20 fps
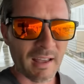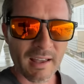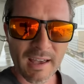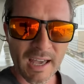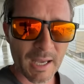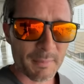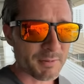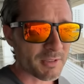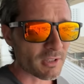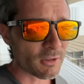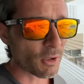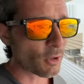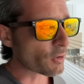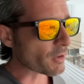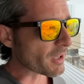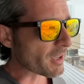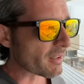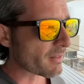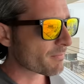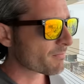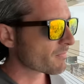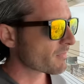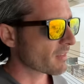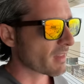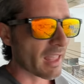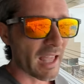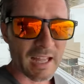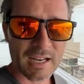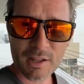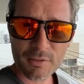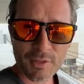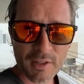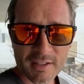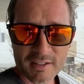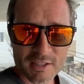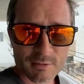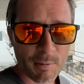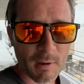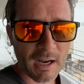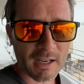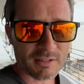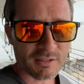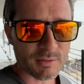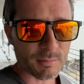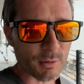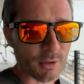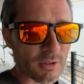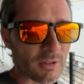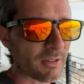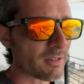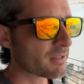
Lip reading: Absolutely. Anything is possible.